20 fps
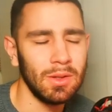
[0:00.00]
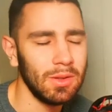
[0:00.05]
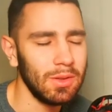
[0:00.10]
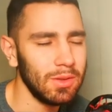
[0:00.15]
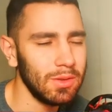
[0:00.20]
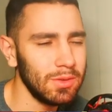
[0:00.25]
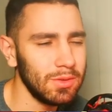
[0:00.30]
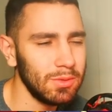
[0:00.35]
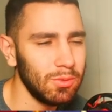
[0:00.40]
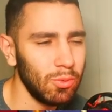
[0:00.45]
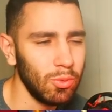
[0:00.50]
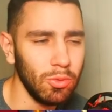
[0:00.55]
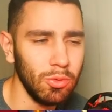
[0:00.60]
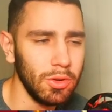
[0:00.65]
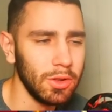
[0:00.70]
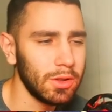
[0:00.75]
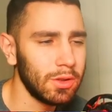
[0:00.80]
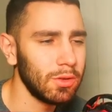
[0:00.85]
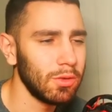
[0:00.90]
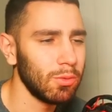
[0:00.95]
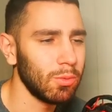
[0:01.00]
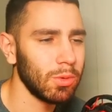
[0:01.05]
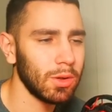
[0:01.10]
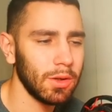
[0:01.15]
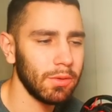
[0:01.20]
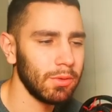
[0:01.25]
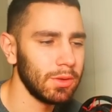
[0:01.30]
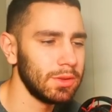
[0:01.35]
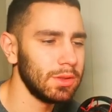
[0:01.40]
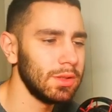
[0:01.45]
Runic,
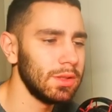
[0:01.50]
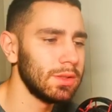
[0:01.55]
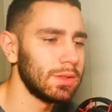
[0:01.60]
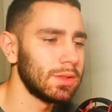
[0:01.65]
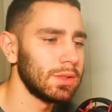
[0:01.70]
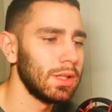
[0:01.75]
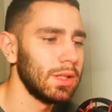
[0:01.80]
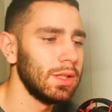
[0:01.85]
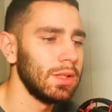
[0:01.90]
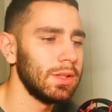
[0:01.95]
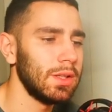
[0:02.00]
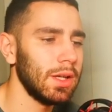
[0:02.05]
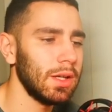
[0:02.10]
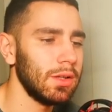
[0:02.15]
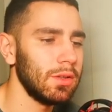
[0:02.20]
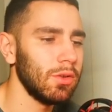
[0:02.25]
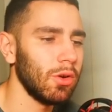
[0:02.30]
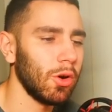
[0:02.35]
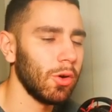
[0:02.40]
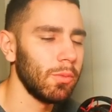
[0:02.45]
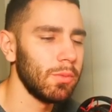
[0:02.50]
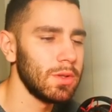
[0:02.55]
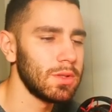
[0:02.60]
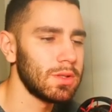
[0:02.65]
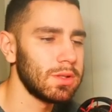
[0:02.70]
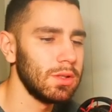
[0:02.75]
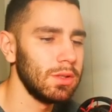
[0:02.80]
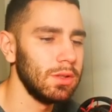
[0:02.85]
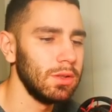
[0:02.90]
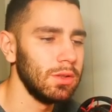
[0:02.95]
whatever it is. Then
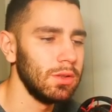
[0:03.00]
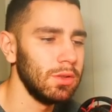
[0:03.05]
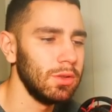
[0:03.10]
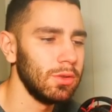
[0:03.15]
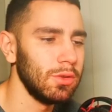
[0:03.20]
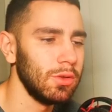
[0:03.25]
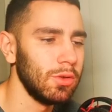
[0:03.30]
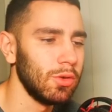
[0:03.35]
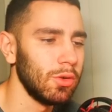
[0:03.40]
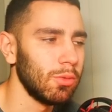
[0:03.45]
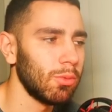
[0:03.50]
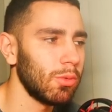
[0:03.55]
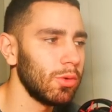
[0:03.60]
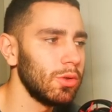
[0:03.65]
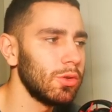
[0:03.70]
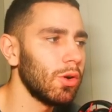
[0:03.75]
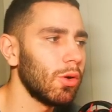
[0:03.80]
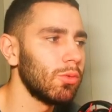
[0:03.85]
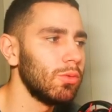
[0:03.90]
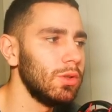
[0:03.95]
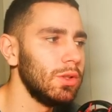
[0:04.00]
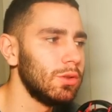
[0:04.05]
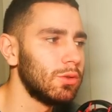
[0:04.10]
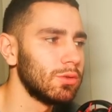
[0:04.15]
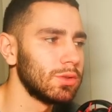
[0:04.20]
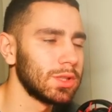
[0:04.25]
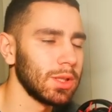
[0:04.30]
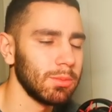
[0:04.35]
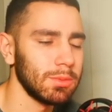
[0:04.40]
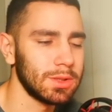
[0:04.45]
obviously you don't need
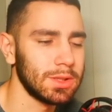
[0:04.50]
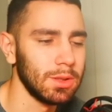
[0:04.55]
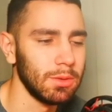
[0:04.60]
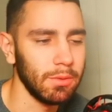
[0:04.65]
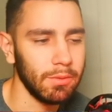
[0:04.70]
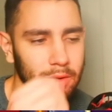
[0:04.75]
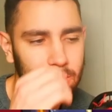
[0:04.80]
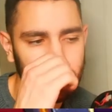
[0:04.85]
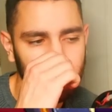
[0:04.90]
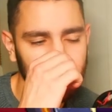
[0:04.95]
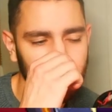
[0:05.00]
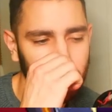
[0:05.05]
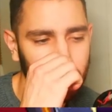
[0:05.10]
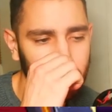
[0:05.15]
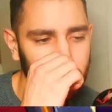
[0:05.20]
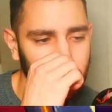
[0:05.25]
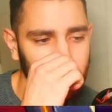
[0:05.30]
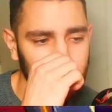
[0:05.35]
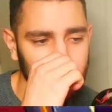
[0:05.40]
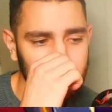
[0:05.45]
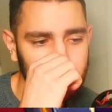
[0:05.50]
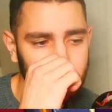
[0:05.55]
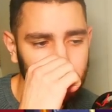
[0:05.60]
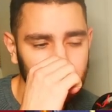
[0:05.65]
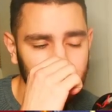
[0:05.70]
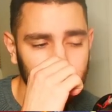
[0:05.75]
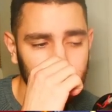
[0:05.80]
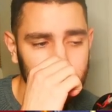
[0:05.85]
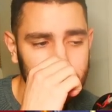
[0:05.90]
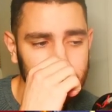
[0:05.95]
to summon Sylvan. Okay, so
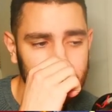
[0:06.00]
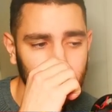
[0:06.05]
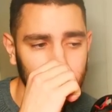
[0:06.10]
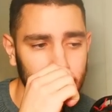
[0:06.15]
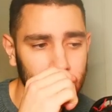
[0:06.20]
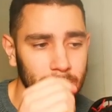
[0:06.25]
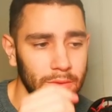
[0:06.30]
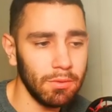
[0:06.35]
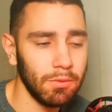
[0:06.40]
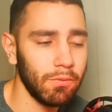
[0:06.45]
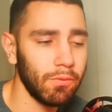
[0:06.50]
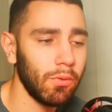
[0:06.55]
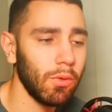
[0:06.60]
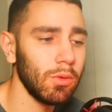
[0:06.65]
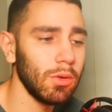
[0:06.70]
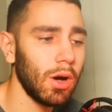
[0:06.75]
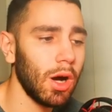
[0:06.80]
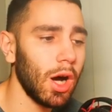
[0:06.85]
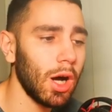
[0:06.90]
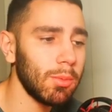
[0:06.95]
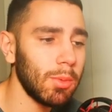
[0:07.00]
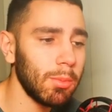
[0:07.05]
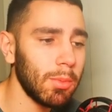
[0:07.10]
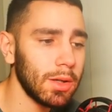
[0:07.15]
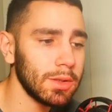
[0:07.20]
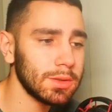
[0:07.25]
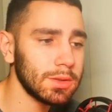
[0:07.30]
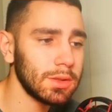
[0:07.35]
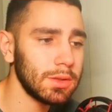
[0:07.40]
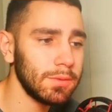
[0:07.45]
you're gonna summon full Armor
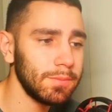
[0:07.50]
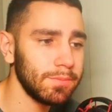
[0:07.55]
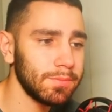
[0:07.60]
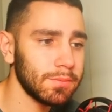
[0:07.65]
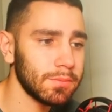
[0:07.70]
Master,